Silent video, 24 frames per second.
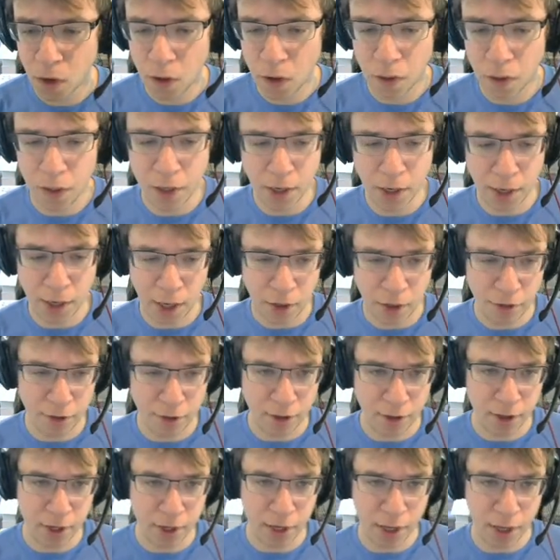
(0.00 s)
The next
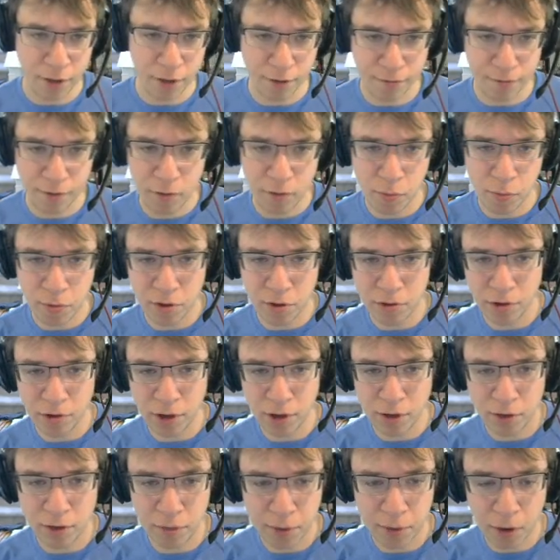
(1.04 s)
elite has a 50%
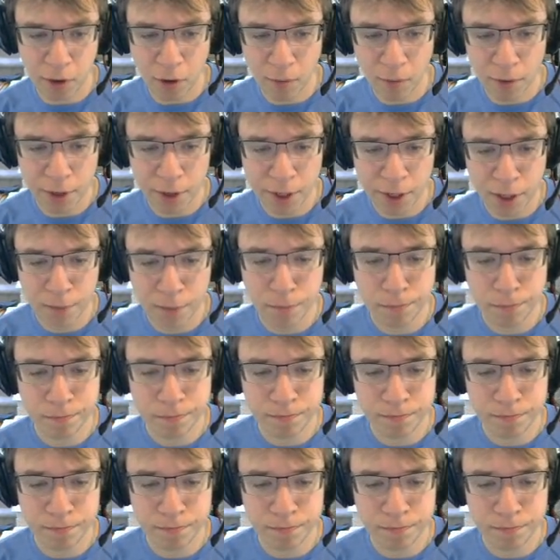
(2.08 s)
chance to be Gremlin Knob.